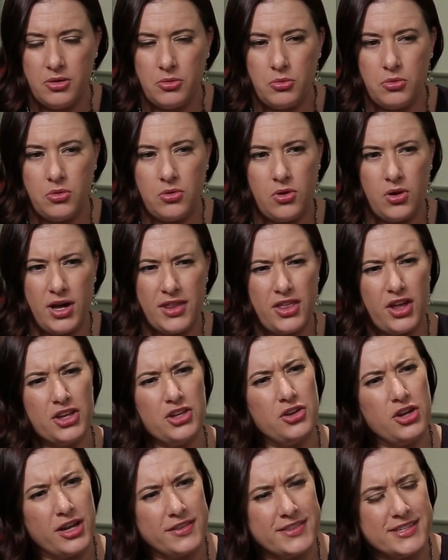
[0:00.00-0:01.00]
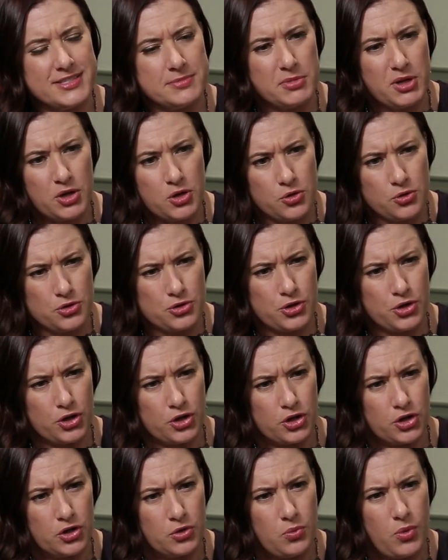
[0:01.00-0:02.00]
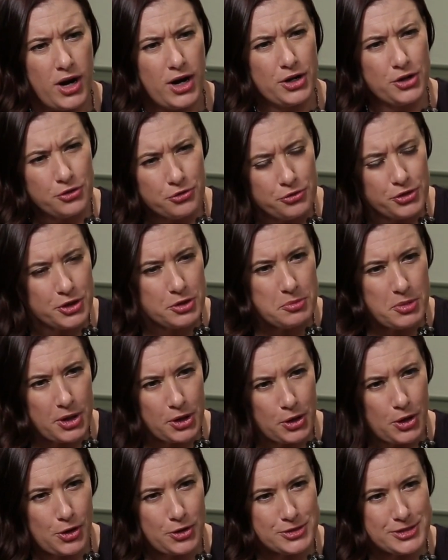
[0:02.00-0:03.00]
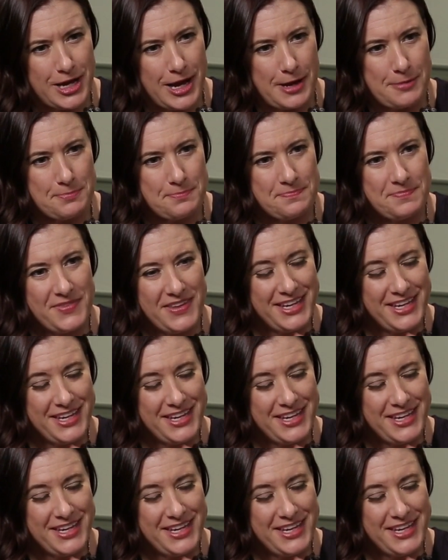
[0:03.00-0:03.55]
well, I thought you got this miracle cure. Why aren't you feeling better all the time?